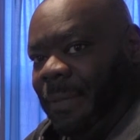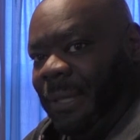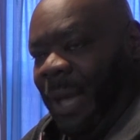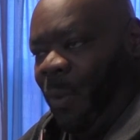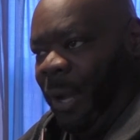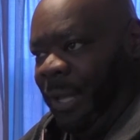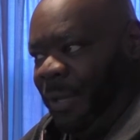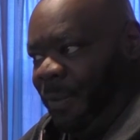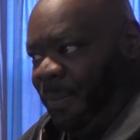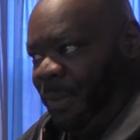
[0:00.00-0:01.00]
That way
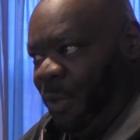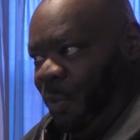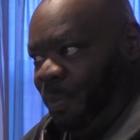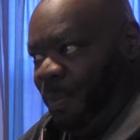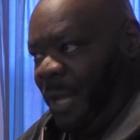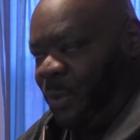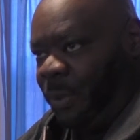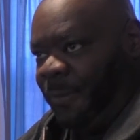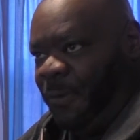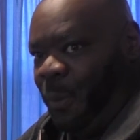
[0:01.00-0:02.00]
you don't mess
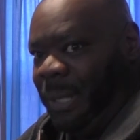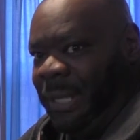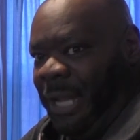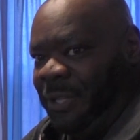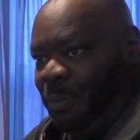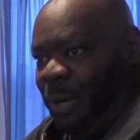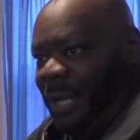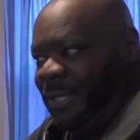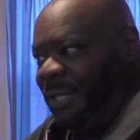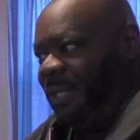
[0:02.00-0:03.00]
with the fermentation
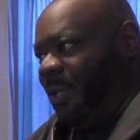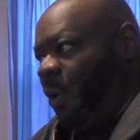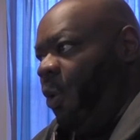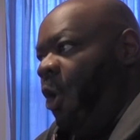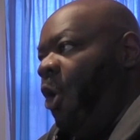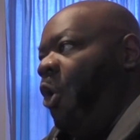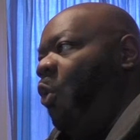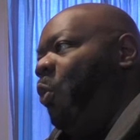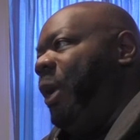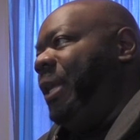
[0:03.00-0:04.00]
process. So
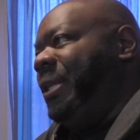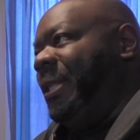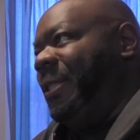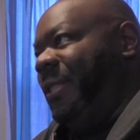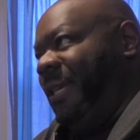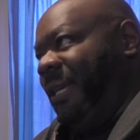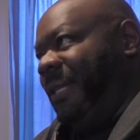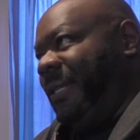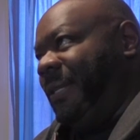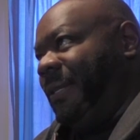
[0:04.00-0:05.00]
we did
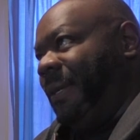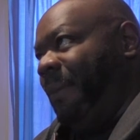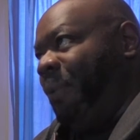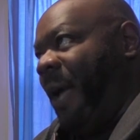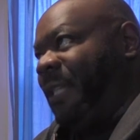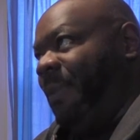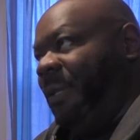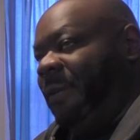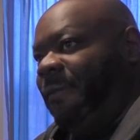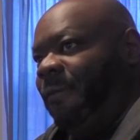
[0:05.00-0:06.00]
this
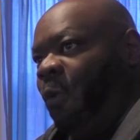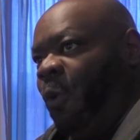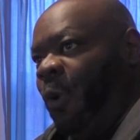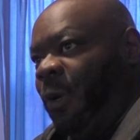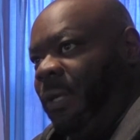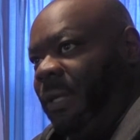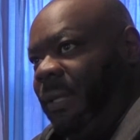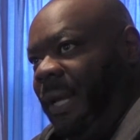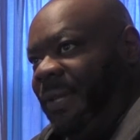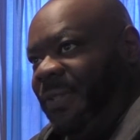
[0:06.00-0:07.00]
approximately 4
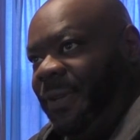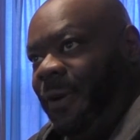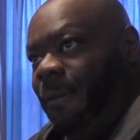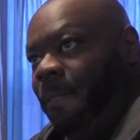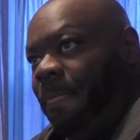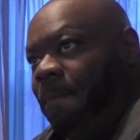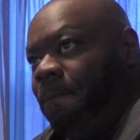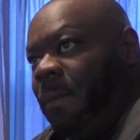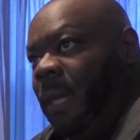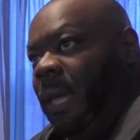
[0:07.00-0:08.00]
days ago.
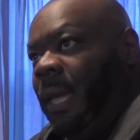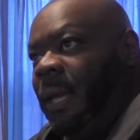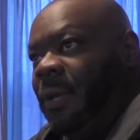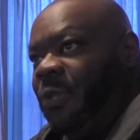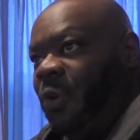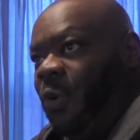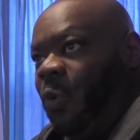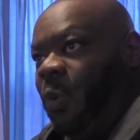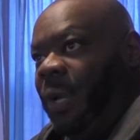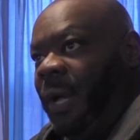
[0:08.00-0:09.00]

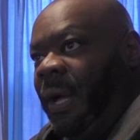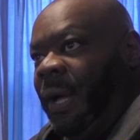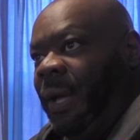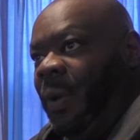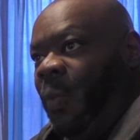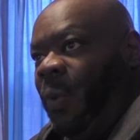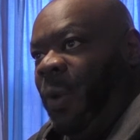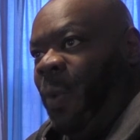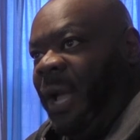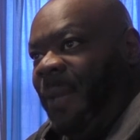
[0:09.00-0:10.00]
So
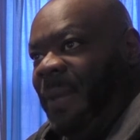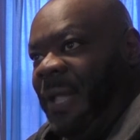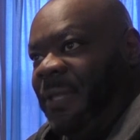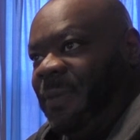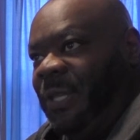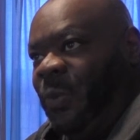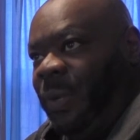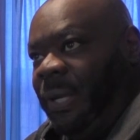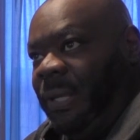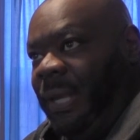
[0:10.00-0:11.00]
it recommends
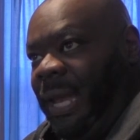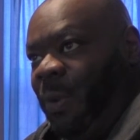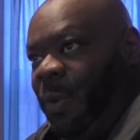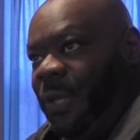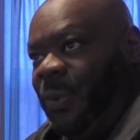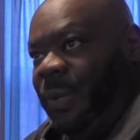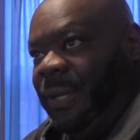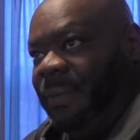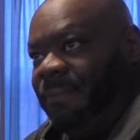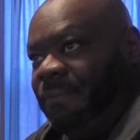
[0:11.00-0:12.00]
anywhere
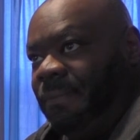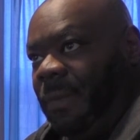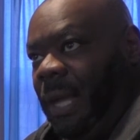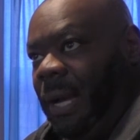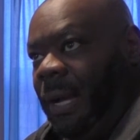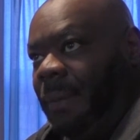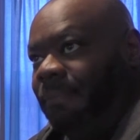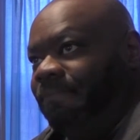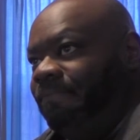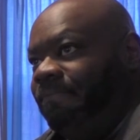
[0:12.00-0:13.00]
between 10